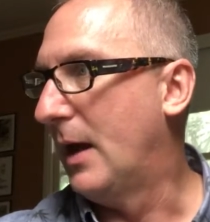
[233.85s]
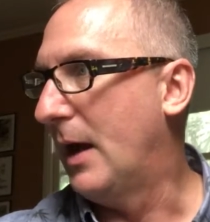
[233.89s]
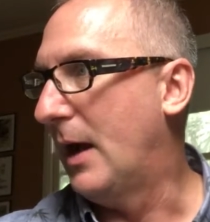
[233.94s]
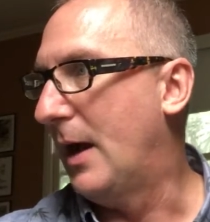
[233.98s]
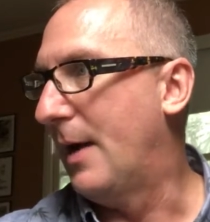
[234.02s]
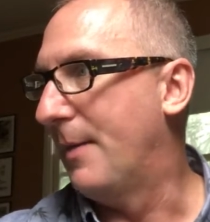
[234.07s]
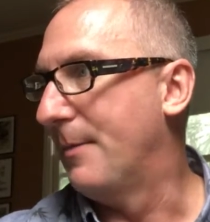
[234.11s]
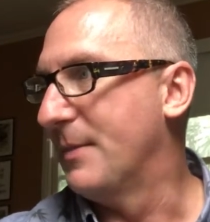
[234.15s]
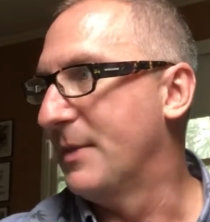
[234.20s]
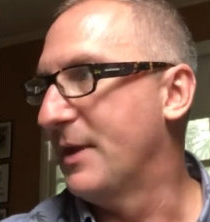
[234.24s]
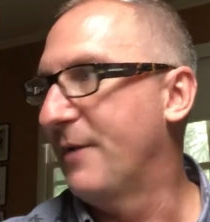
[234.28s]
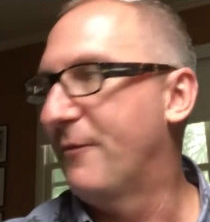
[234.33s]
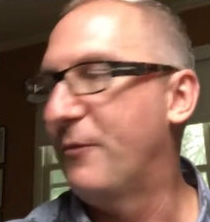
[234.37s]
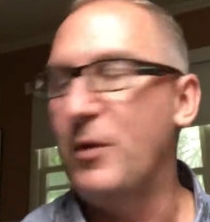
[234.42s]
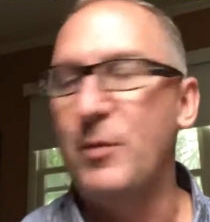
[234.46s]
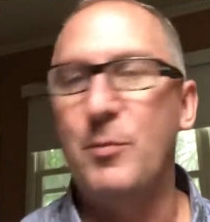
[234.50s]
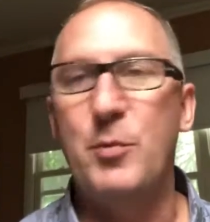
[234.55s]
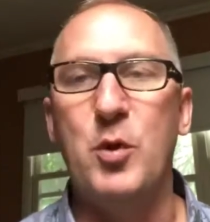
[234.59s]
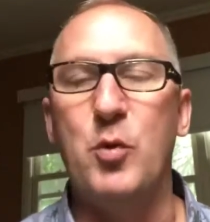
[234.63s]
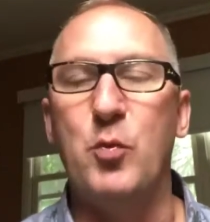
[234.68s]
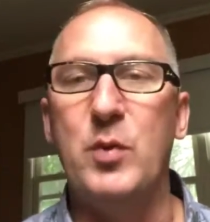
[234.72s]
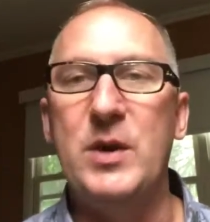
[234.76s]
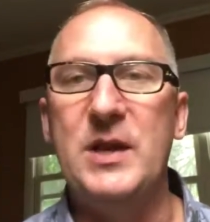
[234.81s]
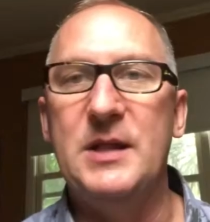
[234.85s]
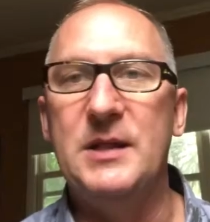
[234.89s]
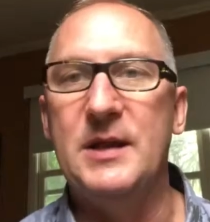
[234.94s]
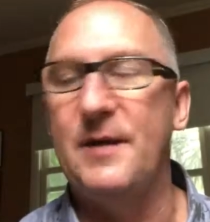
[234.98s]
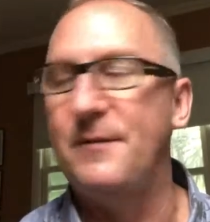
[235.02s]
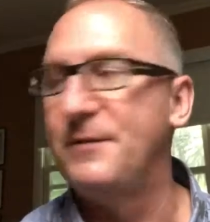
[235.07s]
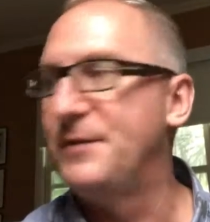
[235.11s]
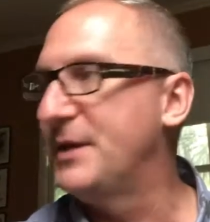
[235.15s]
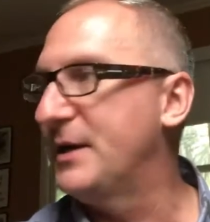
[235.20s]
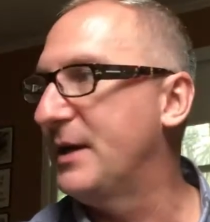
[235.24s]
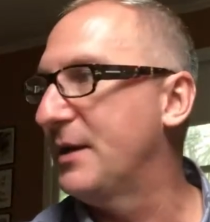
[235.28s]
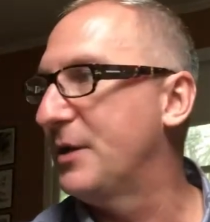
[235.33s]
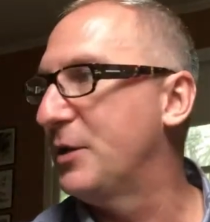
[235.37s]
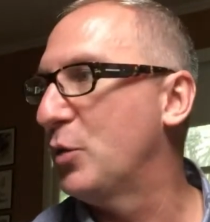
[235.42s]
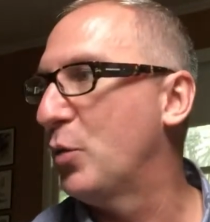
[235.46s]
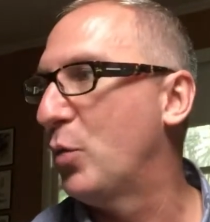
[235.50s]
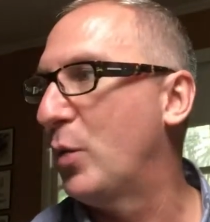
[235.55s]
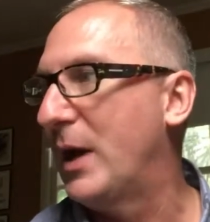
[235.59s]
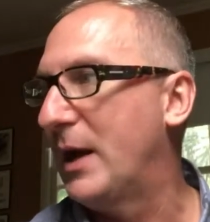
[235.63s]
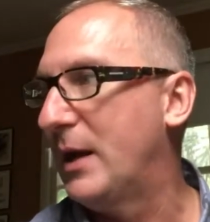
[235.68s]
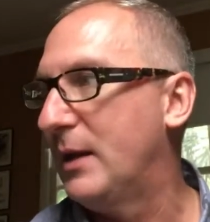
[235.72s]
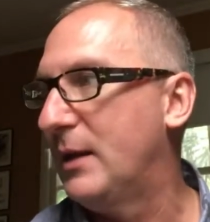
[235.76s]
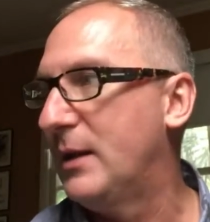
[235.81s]
If we put we love together,
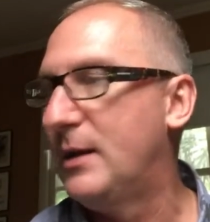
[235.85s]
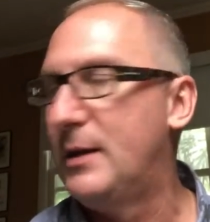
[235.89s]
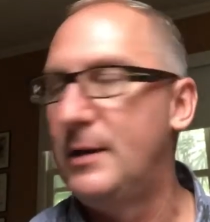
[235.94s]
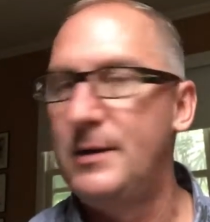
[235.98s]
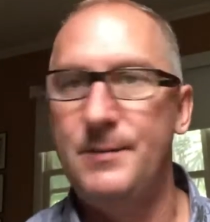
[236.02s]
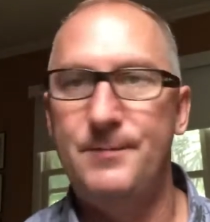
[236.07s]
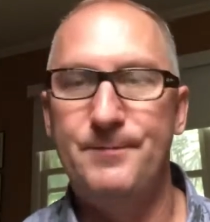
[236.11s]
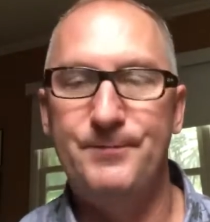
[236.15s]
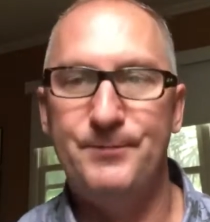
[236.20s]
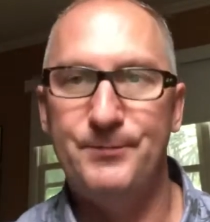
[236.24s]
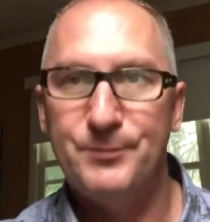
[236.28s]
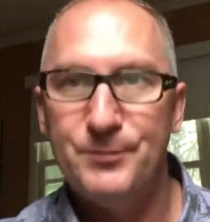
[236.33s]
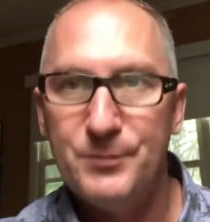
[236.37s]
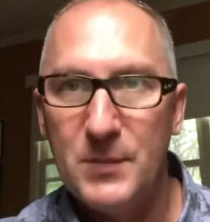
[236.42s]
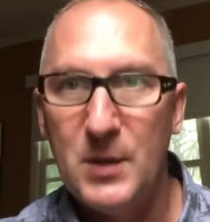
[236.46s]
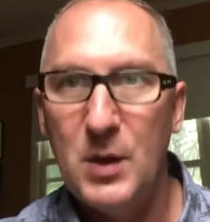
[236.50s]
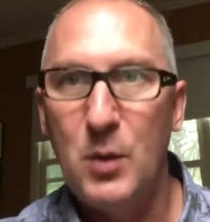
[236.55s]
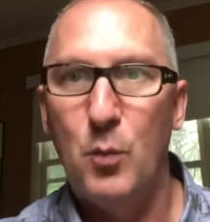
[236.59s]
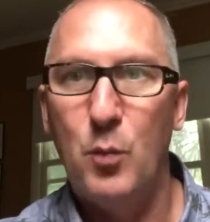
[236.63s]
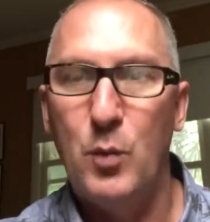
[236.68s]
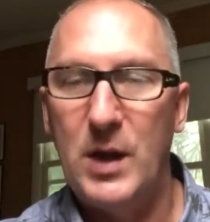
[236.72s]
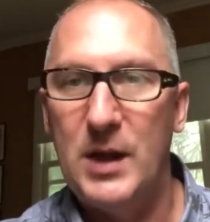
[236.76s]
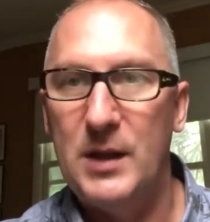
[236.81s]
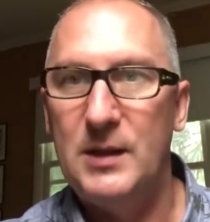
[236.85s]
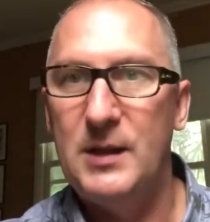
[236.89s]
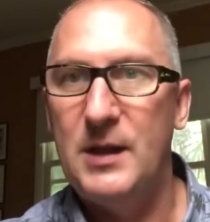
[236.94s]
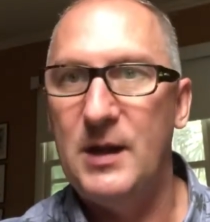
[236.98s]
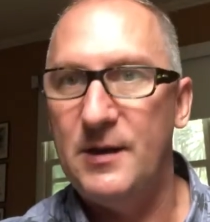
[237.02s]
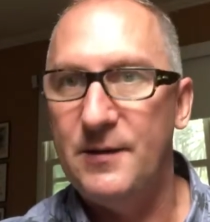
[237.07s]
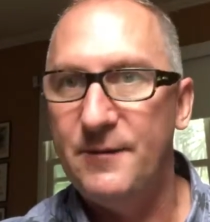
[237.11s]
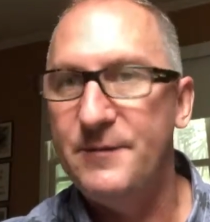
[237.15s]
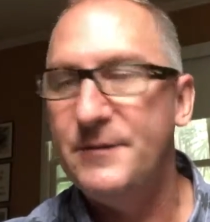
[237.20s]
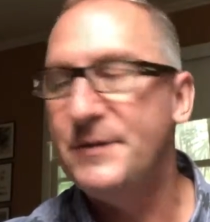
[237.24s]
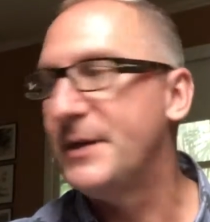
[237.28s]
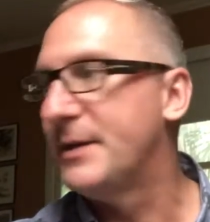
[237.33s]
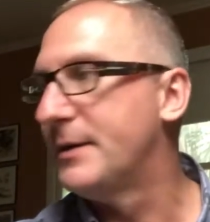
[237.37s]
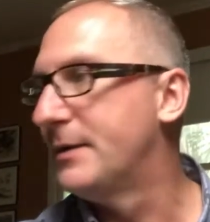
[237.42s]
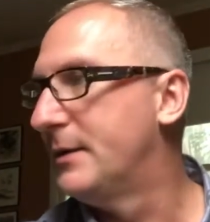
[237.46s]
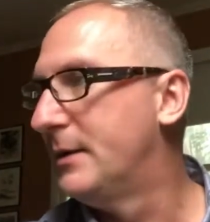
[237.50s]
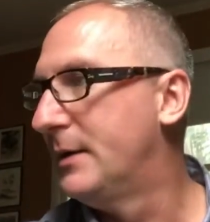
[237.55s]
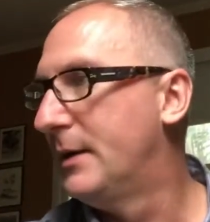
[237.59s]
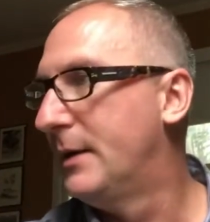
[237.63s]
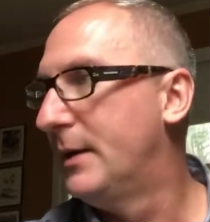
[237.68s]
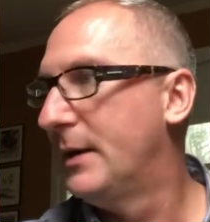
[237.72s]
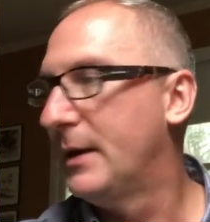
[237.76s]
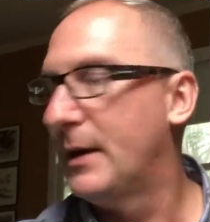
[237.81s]
well loved,
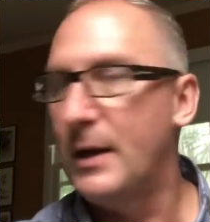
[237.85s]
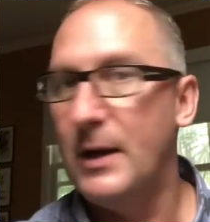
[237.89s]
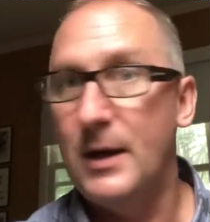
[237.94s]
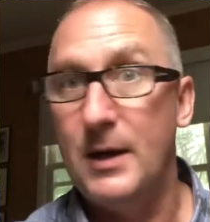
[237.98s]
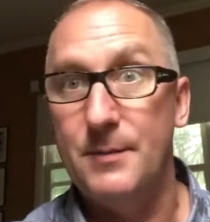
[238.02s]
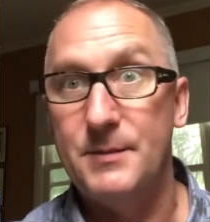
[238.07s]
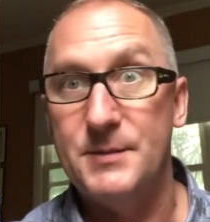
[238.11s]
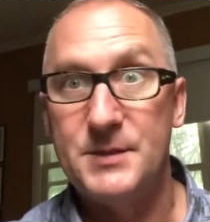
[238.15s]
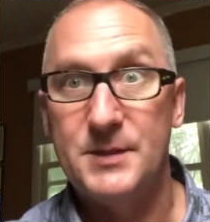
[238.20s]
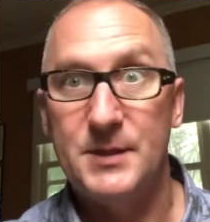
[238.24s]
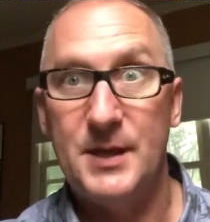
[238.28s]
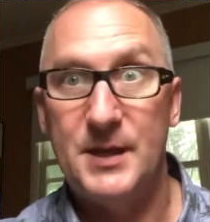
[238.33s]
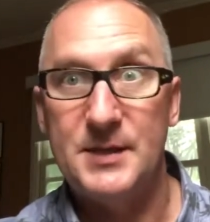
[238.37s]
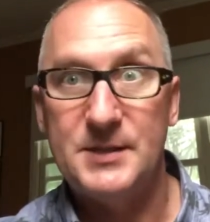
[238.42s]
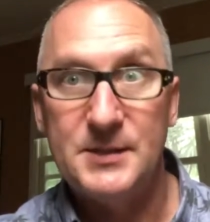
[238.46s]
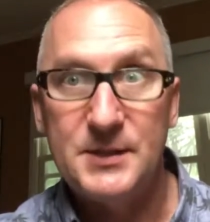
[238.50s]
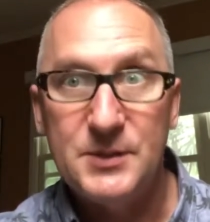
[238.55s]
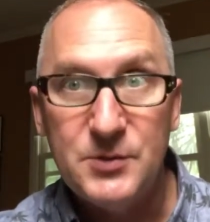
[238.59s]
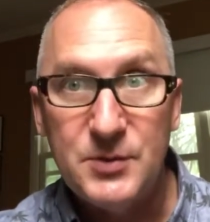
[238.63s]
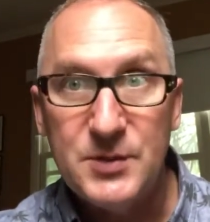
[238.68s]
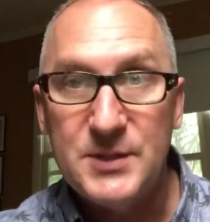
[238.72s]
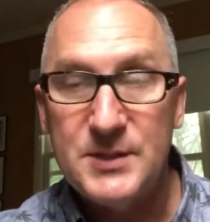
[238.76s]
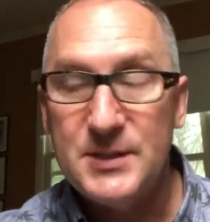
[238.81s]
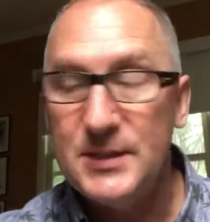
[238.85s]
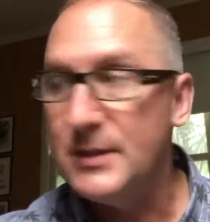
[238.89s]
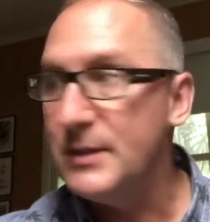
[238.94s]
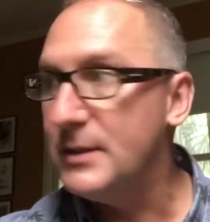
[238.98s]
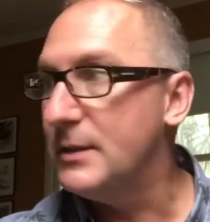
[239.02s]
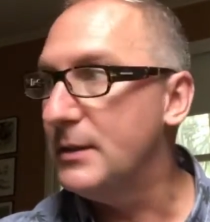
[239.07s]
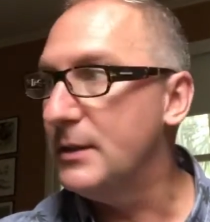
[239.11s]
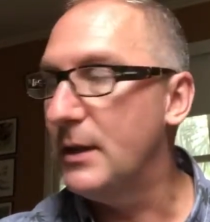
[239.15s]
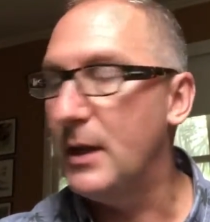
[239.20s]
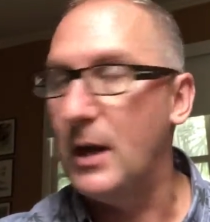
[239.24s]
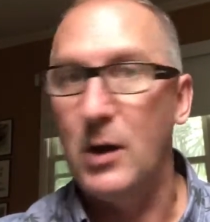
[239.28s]
so that's interesting.